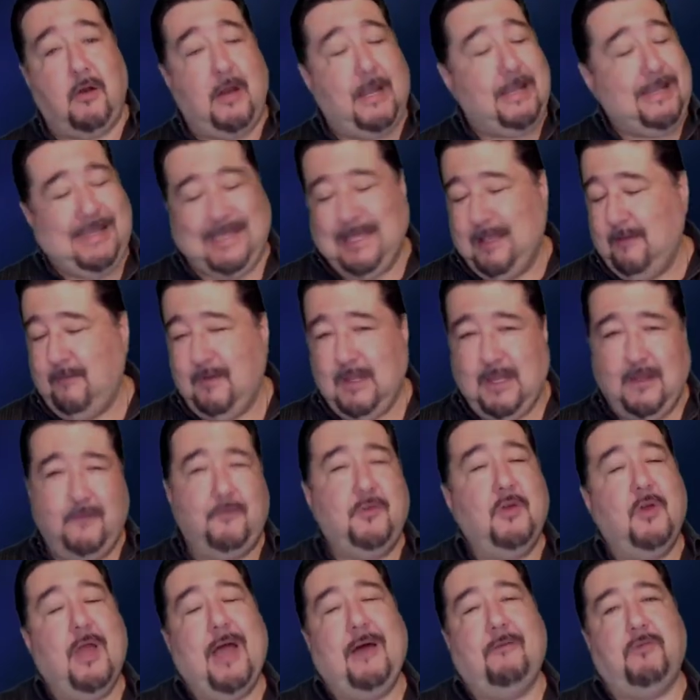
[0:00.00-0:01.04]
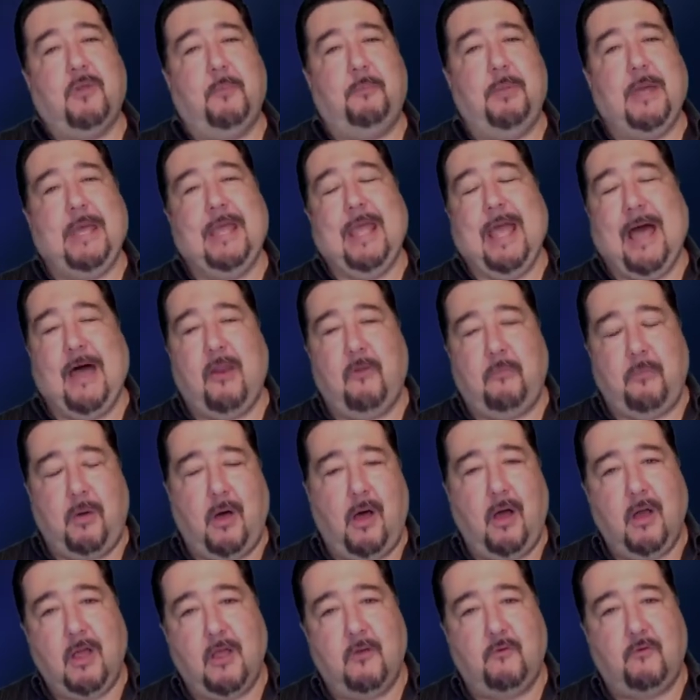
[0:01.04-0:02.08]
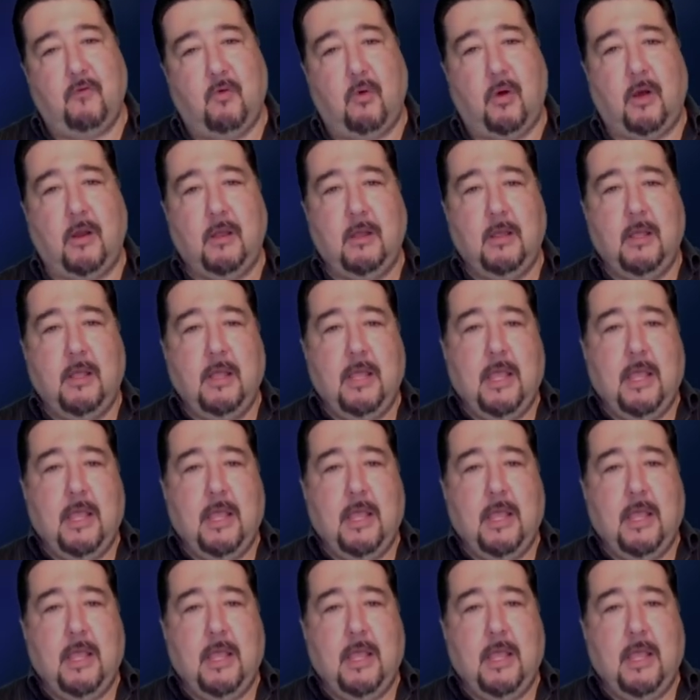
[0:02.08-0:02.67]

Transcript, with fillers: And even if you have to pay out of pocket for it,